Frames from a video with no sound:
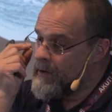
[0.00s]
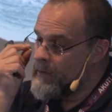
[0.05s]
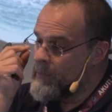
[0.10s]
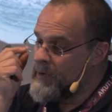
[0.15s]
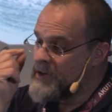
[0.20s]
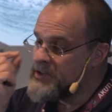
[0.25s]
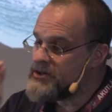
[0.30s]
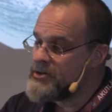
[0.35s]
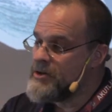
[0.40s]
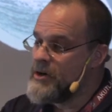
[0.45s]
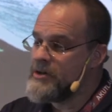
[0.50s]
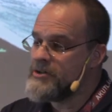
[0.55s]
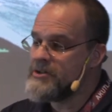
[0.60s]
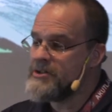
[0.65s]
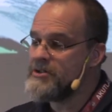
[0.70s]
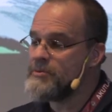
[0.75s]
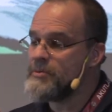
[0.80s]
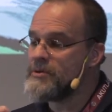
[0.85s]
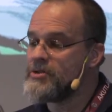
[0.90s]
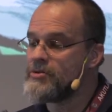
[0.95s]
where
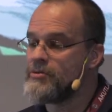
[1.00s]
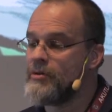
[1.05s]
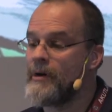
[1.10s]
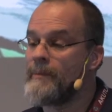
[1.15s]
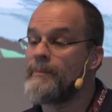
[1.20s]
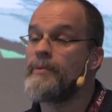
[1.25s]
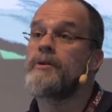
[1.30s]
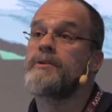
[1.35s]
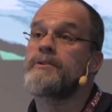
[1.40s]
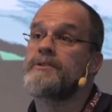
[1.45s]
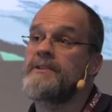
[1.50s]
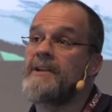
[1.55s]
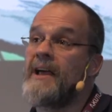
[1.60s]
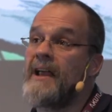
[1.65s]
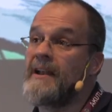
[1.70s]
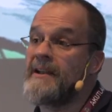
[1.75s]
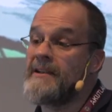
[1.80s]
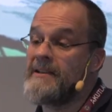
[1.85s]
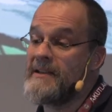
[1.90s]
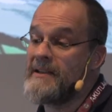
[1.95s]
surgeons with strong
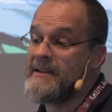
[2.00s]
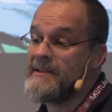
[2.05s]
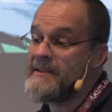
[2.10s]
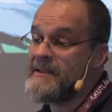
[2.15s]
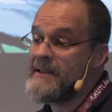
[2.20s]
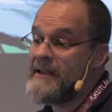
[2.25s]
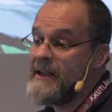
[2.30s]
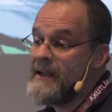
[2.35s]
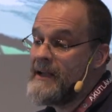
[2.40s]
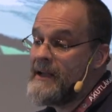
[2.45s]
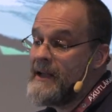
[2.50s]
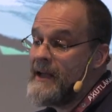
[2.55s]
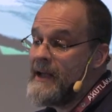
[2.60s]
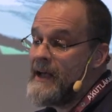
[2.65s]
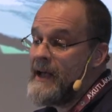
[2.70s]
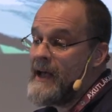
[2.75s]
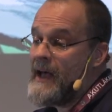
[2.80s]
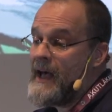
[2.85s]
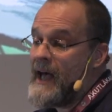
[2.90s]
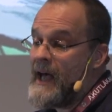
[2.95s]
personalities
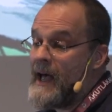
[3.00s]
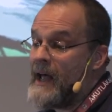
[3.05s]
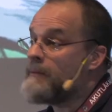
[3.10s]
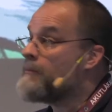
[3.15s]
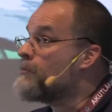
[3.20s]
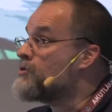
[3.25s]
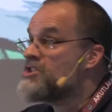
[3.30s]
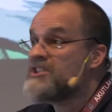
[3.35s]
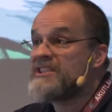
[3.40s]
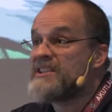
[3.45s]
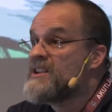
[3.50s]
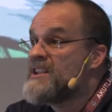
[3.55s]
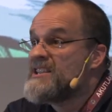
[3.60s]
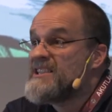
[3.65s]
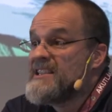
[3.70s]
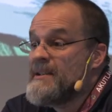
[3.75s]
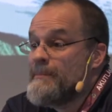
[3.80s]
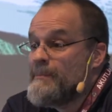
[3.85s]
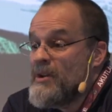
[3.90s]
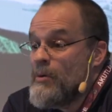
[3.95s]
had just
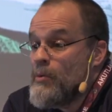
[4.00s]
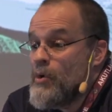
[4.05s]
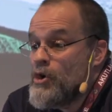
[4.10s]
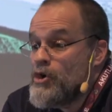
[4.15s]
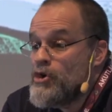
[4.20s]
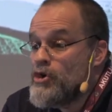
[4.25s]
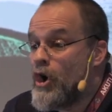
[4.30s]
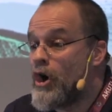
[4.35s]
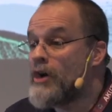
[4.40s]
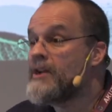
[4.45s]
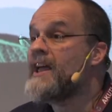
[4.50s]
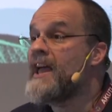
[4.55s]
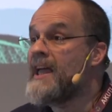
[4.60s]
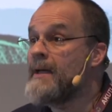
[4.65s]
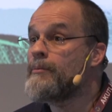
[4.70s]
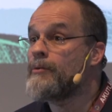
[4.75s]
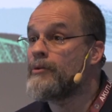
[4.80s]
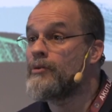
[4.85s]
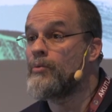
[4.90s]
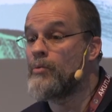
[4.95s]
simply were not
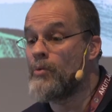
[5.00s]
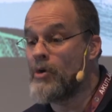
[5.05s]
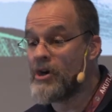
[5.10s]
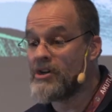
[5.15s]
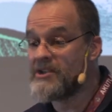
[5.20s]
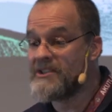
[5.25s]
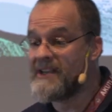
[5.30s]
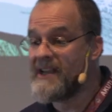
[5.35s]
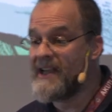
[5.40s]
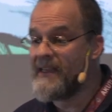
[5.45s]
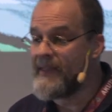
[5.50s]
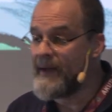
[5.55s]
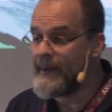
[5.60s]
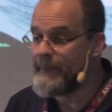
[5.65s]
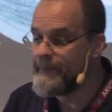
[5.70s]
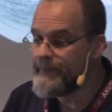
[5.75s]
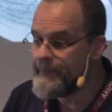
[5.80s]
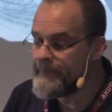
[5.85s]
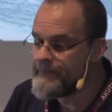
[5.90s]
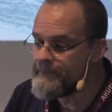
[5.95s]
able to work together.
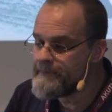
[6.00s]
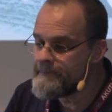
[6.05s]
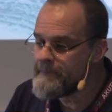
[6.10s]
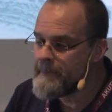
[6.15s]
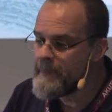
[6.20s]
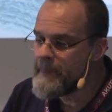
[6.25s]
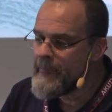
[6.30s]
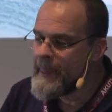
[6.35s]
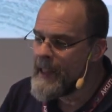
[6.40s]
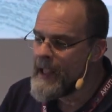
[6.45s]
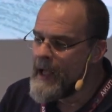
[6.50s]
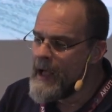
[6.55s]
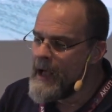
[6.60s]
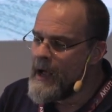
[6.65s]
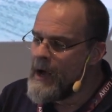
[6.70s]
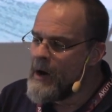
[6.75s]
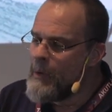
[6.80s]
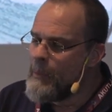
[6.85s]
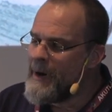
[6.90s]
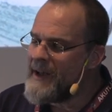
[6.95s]

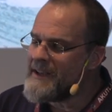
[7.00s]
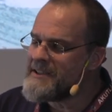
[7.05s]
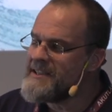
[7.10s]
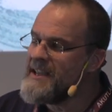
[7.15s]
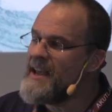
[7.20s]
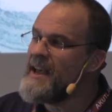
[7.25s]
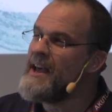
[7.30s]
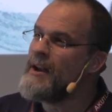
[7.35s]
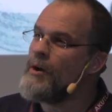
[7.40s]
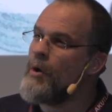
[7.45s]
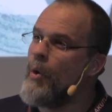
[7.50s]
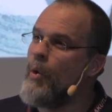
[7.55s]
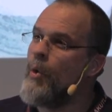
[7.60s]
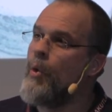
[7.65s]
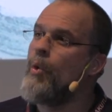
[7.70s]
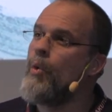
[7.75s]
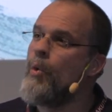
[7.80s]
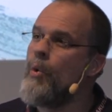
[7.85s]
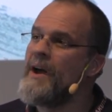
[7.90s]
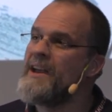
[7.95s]
Whilst there had
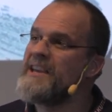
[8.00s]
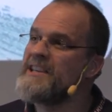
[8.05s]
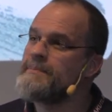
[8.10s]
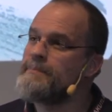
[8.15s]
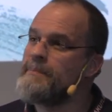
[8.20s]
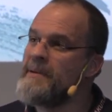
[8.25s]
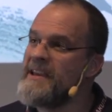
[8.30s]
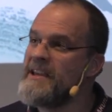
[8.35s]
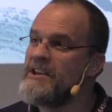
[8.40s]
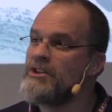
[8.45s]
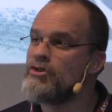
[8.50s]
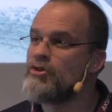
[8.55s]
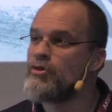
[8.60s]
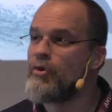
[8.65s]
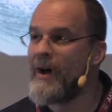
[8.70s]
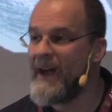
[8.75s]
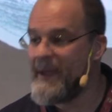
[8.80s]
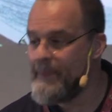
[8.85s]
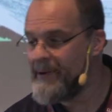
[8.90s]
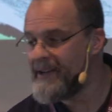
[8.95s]
always been
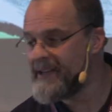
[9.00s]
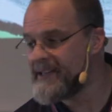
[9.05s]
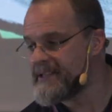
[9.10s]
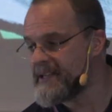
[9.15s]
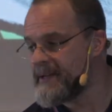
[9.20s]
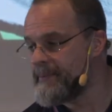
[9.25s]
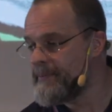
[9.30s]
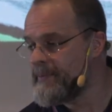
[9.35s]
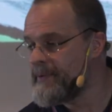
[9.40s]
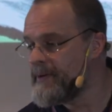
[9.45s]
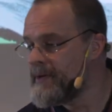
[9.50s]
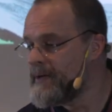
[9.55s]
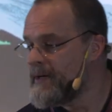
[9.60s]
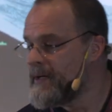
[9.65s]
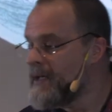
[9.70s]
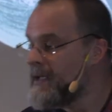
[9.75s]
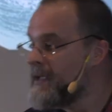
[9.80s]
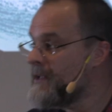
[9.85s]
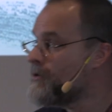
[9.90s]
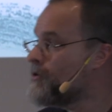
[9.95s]
tribalism
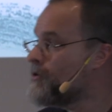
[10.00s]
in